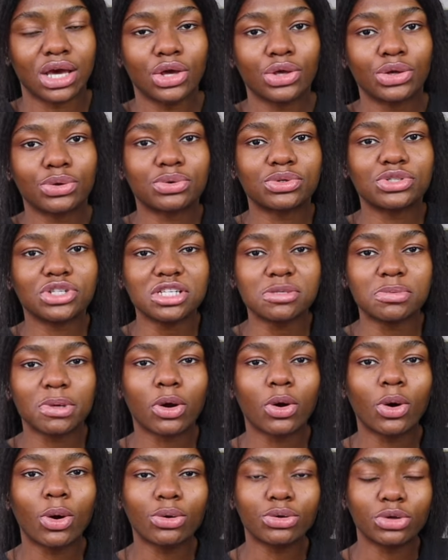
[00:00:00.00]
you could just be
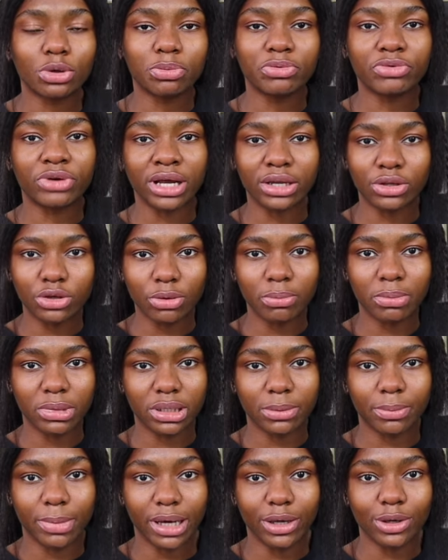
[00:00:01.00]
called up
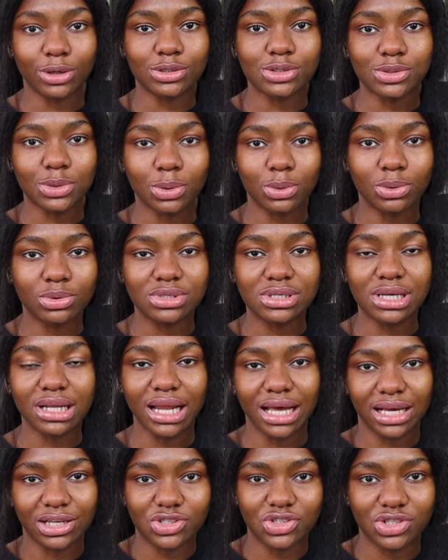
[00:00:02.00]
randomly by your school's
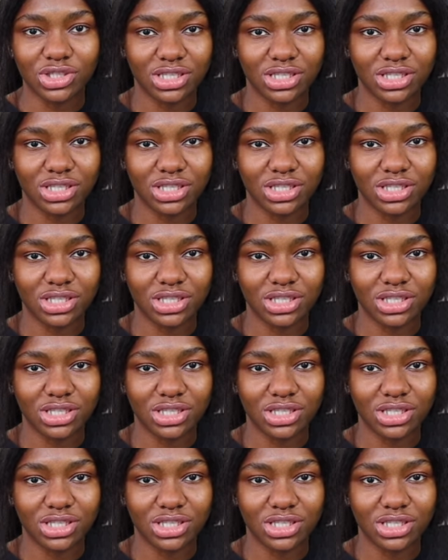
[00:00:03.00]
class